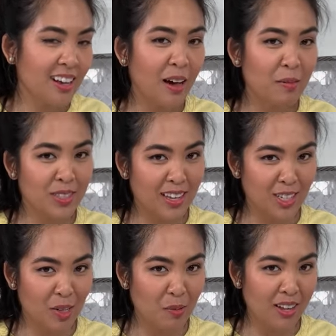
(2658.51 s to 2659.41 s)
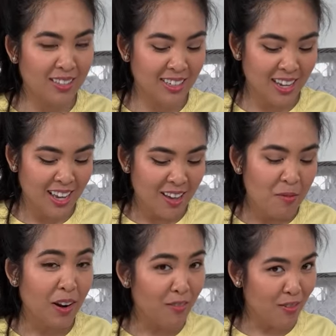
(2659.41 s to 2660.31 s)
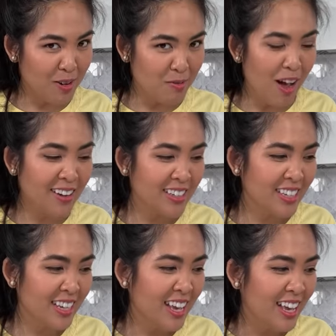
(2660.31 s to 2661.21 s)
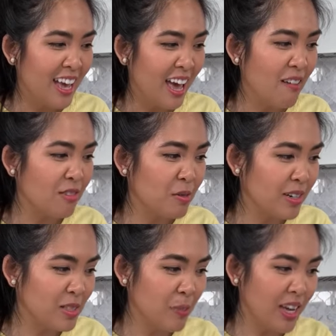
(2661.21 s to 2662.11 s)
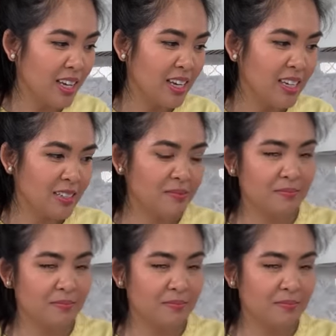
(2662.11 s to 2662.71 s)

I will send you one when I find one. Everyone is baking.